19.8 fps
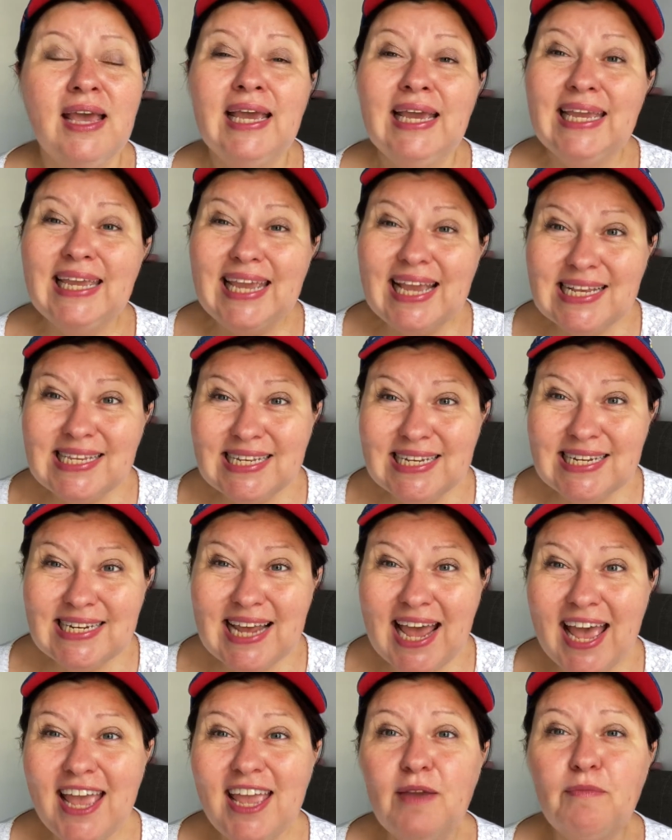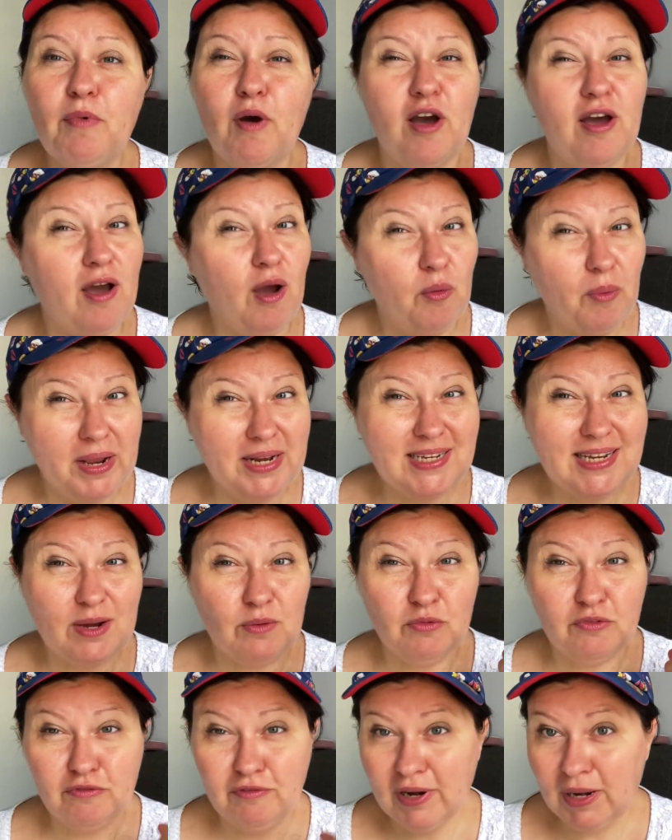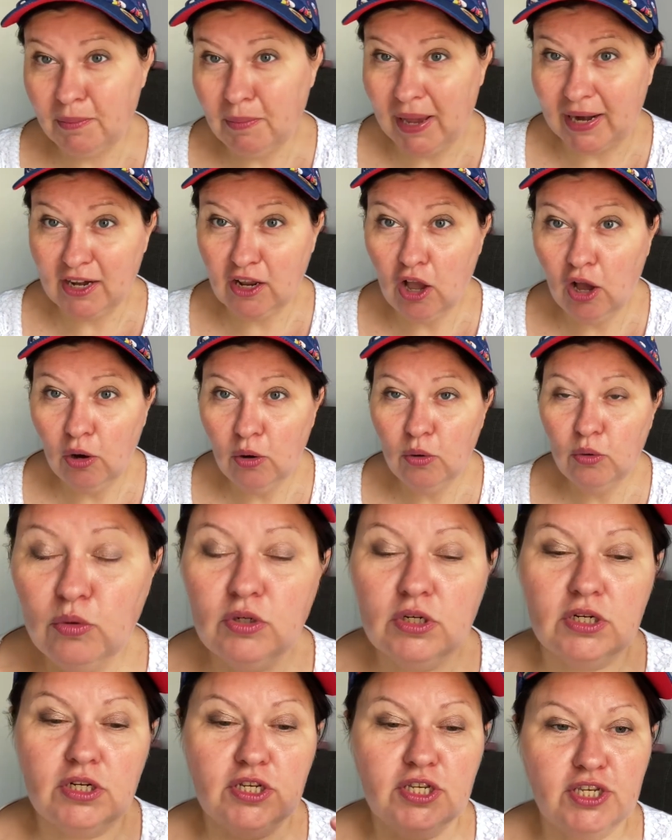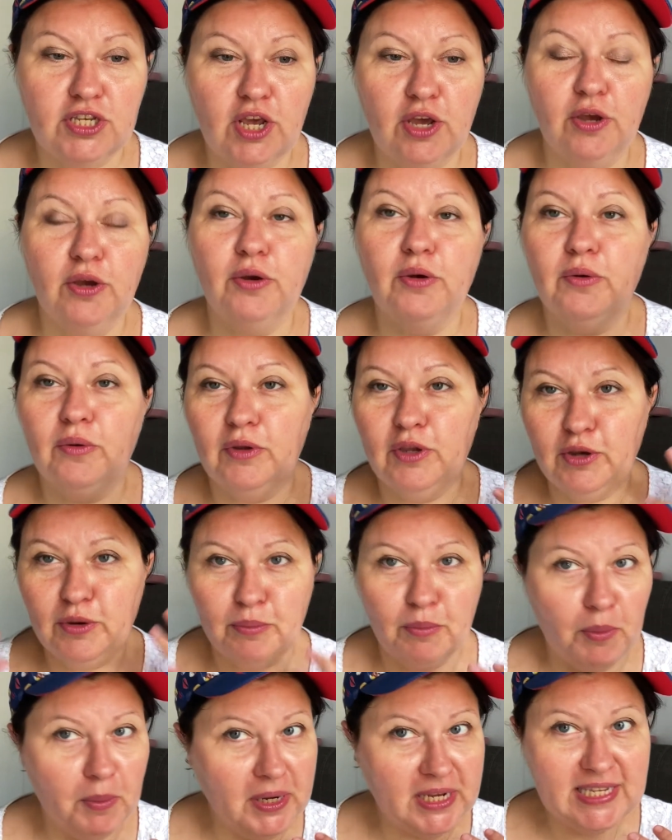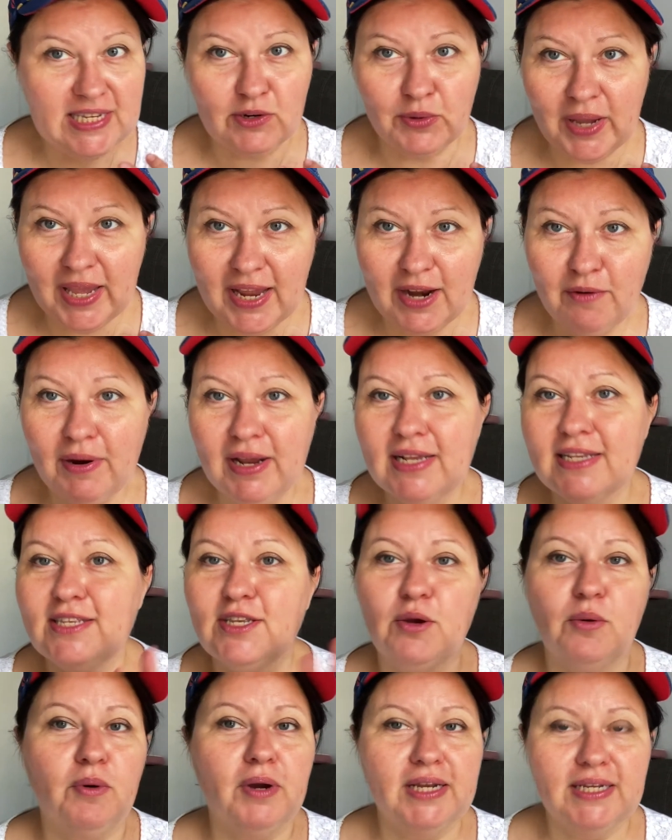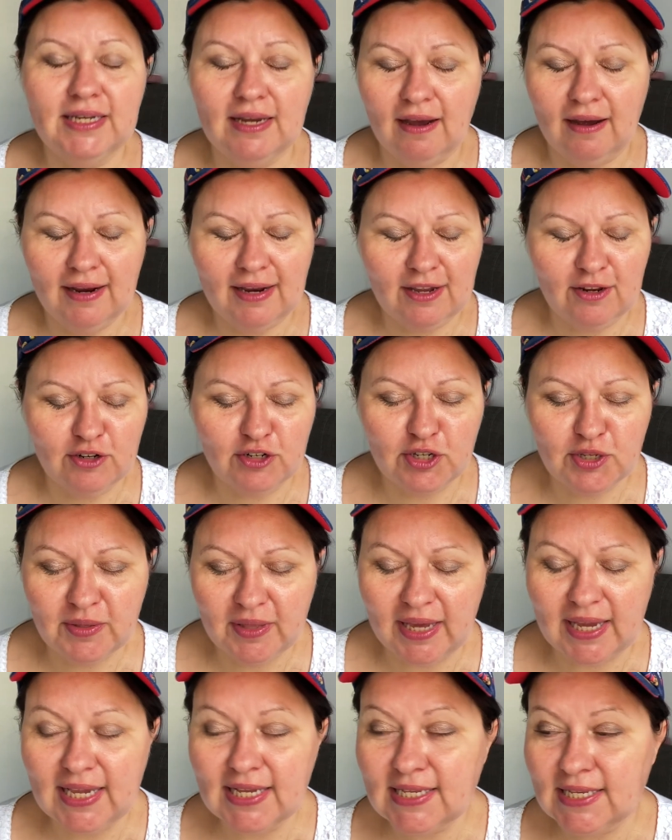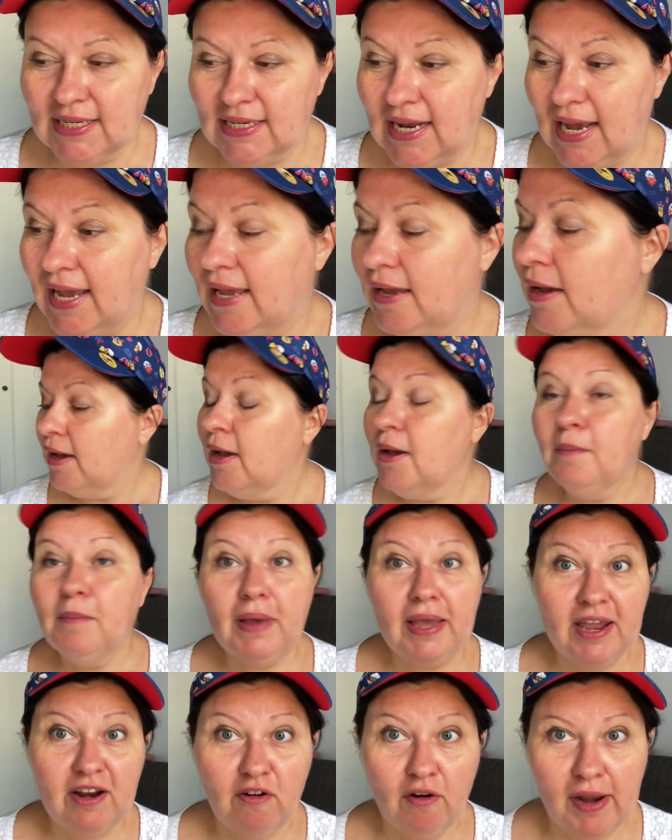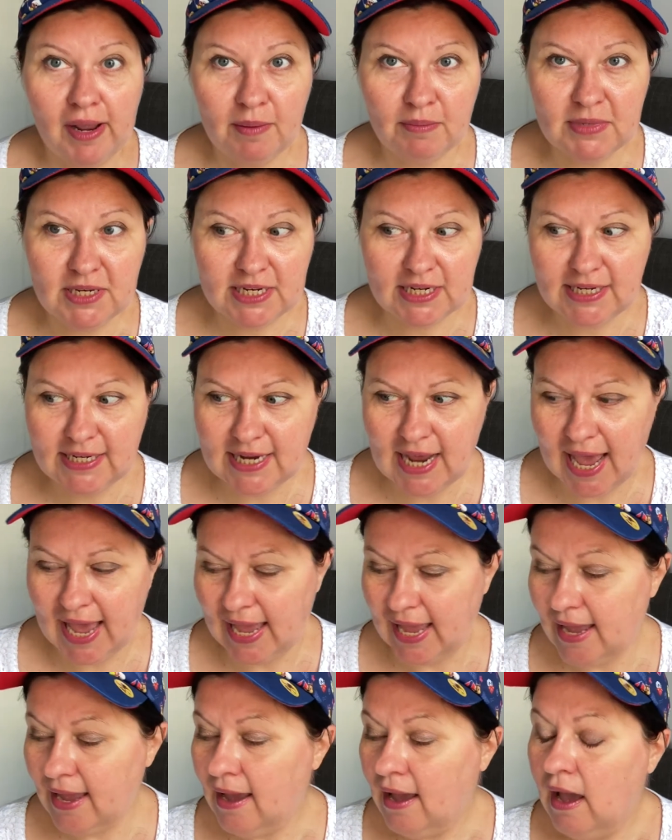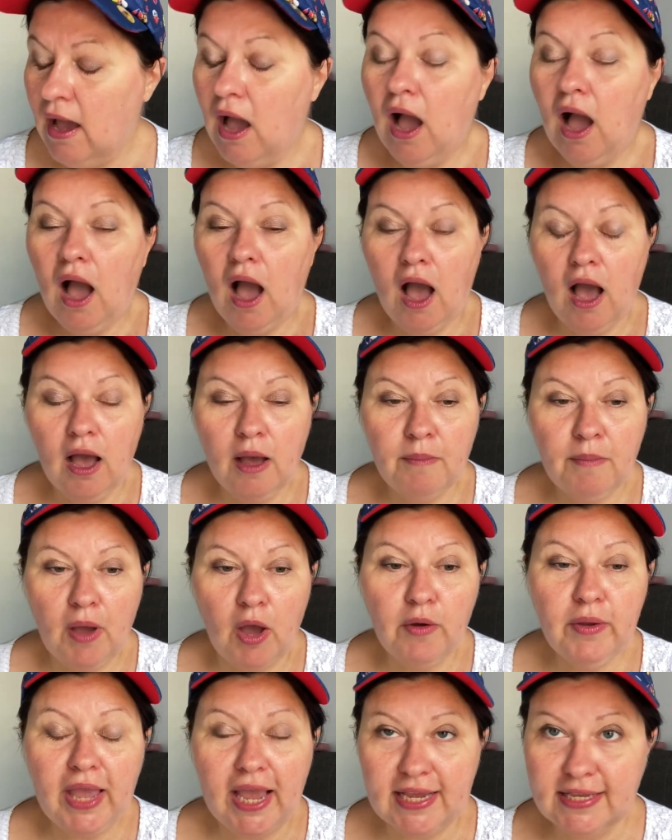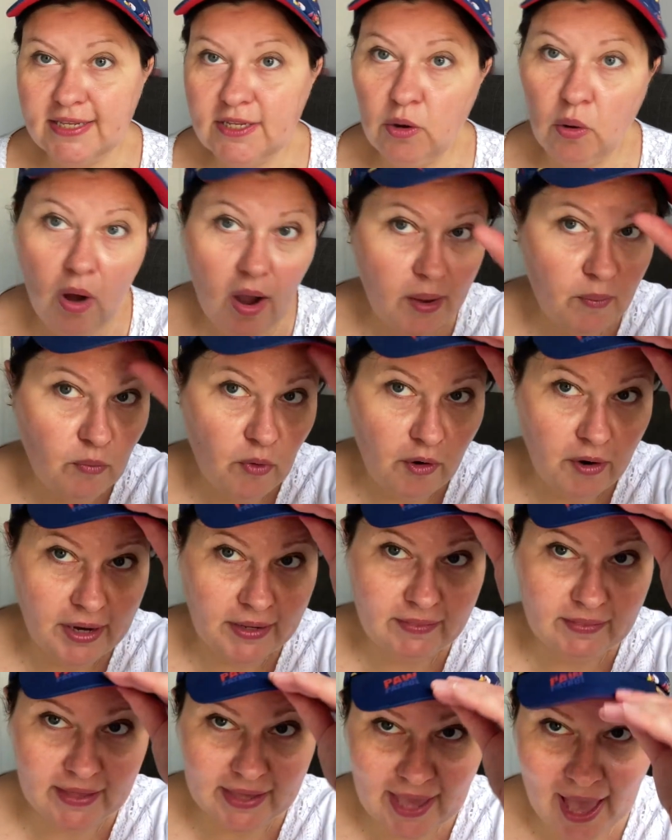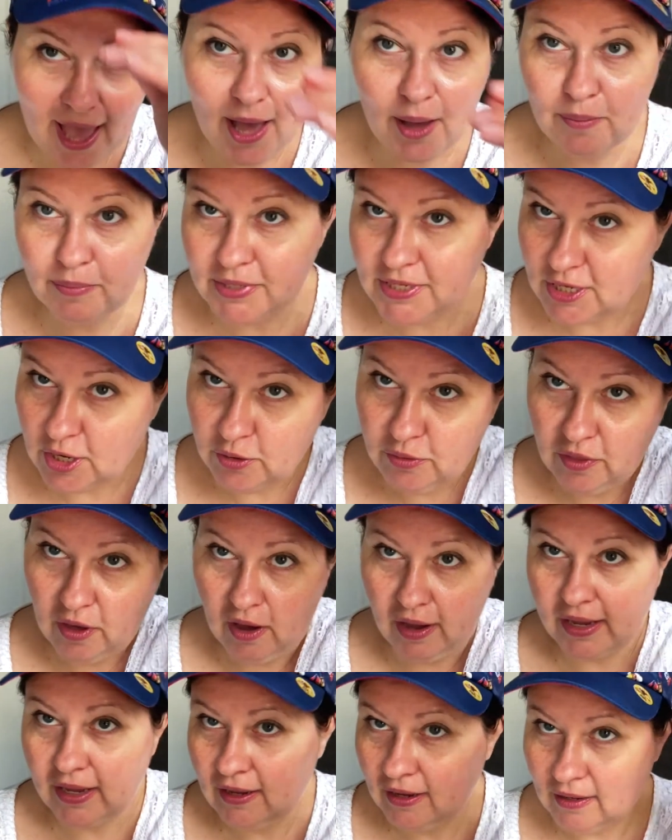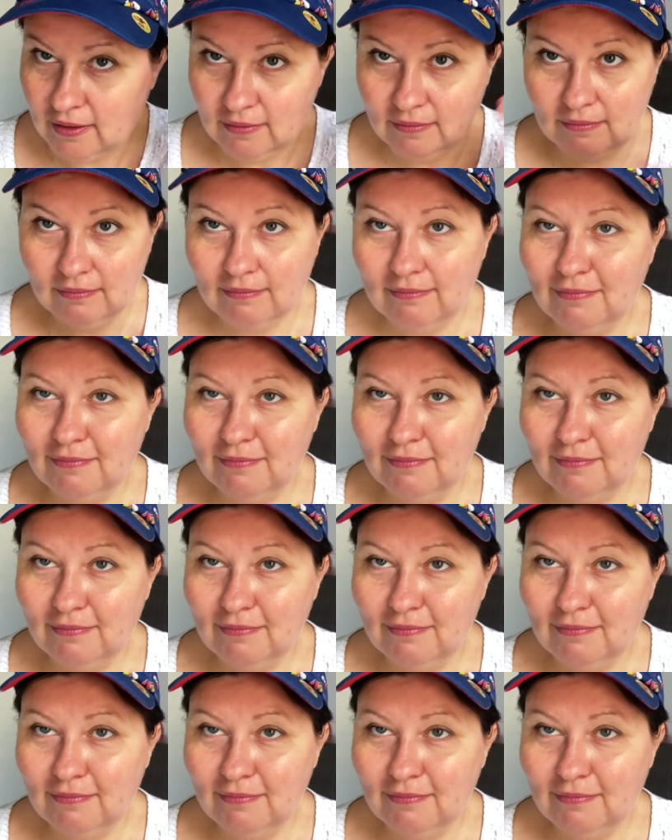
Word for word: yesterday, but I went down with a really bad cold, so you can probably still hear it. So I couldn't do that yesterday, but here I am today. Um, okay, so I'm wearing the cap so that I can